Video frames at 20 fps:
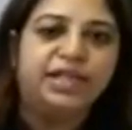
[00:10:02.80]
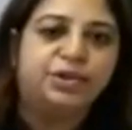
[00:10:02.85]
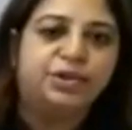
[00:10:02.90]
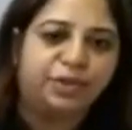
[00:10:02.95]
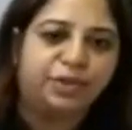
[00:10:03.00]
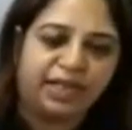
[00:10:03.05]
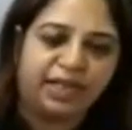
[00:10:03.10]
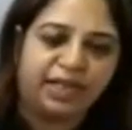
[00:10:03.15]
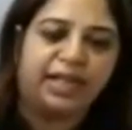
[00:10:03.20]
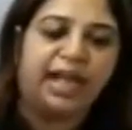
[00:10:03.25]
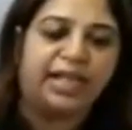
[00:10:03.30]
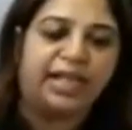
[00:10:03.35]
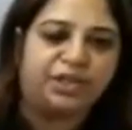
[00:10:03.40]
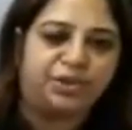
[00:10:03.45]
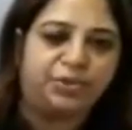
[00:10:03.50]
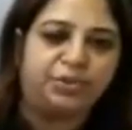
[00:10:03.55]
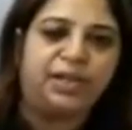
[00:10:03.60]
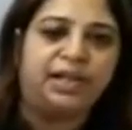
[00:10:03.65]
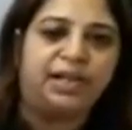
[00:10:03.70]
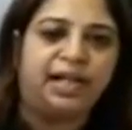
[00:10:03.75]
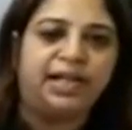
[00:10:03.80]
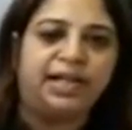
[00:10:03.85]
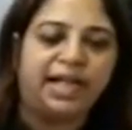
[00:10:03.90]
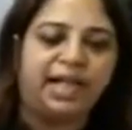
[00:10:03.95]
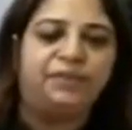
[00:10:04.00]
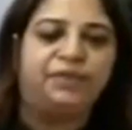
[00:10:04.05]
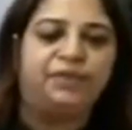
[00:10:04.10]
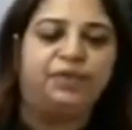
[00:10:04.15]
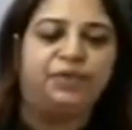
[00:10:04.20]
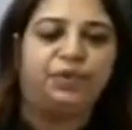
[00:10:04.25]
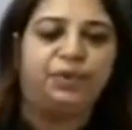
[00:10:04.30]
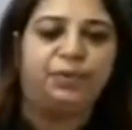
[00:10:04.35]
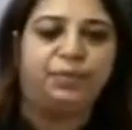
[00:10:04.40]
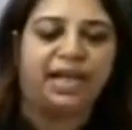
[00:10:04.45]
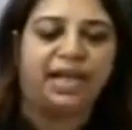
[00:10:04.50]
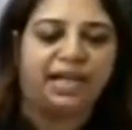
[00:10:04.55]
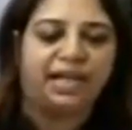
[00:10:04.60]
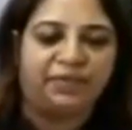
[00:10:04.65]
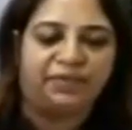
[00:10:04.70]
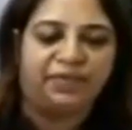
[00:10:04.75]
So actual run time
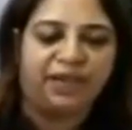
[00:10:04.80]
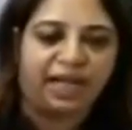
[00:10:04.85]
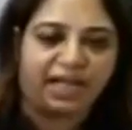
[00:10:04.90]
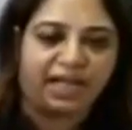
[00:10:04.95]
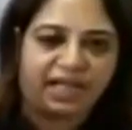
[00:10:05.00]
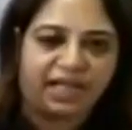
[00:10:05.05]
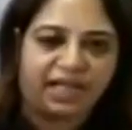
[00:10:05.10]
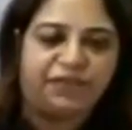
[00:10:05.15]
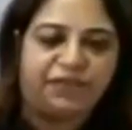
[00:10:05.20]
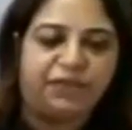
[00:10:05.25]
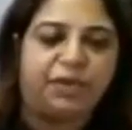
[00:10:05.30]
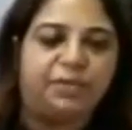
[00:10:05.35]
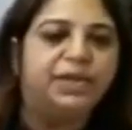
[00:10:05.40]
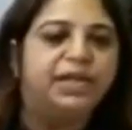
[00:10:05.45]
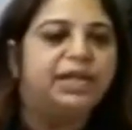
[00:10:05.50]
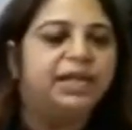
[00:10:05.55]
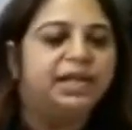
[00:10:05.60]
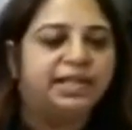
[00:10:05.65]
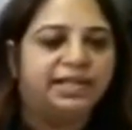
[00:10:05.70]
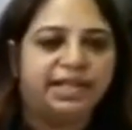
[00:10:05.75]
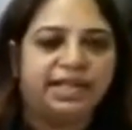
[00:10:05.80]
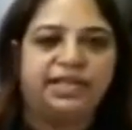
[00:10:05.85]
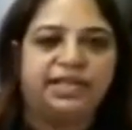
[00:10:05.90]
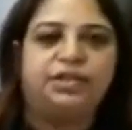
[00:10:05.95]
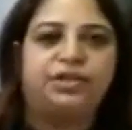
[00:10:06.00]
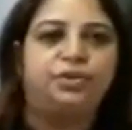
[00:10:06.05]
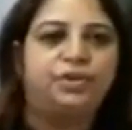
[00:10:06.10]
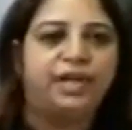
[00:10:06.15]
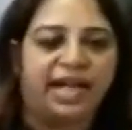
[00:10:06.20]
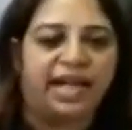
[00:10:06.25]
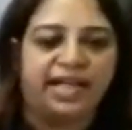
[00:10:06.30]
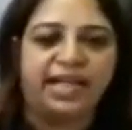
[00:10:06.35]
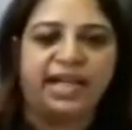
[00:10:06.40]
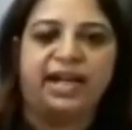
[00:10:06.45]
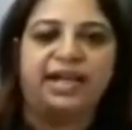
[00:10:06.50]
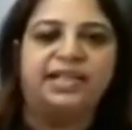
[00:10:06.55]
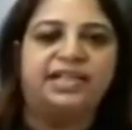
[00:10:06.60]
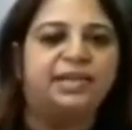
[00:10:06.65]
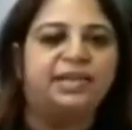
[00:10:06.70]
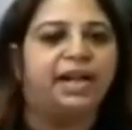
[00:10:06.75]
would vary from 6 to 9
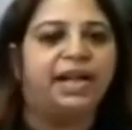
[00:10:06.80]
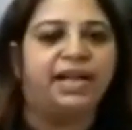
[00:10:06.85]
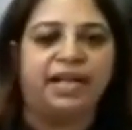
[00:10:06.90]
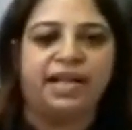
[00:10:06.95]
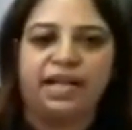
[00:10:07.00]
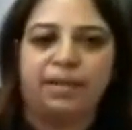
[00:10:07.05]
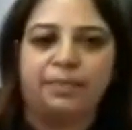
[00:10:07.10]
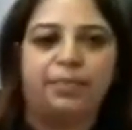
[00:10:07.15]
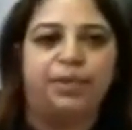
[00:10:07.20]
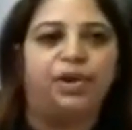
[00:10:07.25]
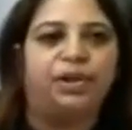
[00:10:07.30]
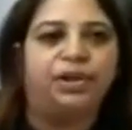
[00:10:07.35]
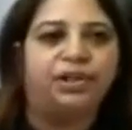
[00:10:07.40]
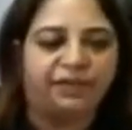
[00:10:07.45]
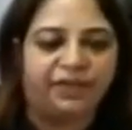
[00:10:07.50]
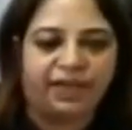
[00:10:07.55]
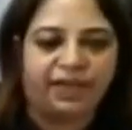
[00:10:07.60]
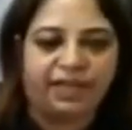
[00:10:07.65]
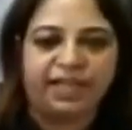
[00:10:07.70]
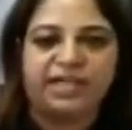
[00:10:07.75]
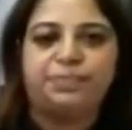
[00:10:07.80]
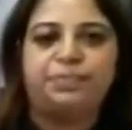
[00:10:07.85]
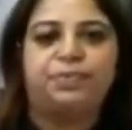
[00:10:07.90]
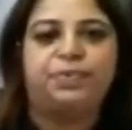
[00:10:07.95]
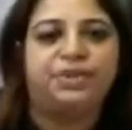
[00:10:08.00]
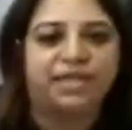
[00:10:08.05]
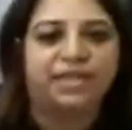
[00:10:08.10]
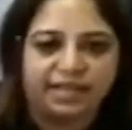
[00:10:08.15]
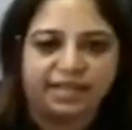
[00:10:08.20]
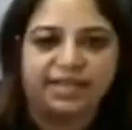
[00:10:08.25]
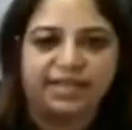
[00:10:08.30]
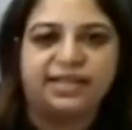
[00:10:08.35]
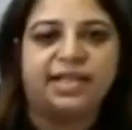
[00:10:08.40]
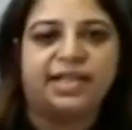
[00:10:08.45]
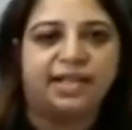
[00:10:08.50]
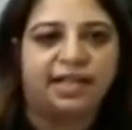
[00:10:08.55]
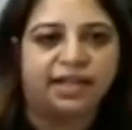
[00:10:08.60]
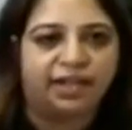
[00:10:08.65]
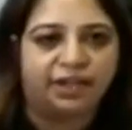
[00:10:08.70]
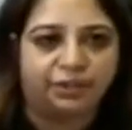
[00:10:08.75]
hours depending upon the various processes
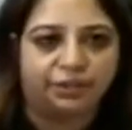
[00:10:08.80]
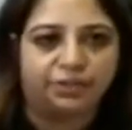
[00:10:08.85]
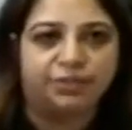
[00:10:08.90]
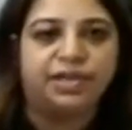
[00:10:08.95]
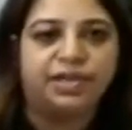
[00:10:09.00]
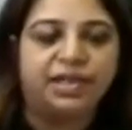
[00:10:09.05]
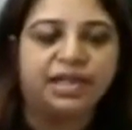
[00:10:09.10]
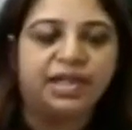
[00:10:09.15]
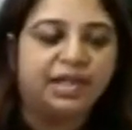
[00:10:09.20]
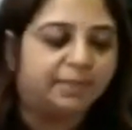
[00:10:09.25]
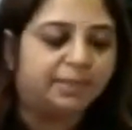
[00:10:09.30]
that are used.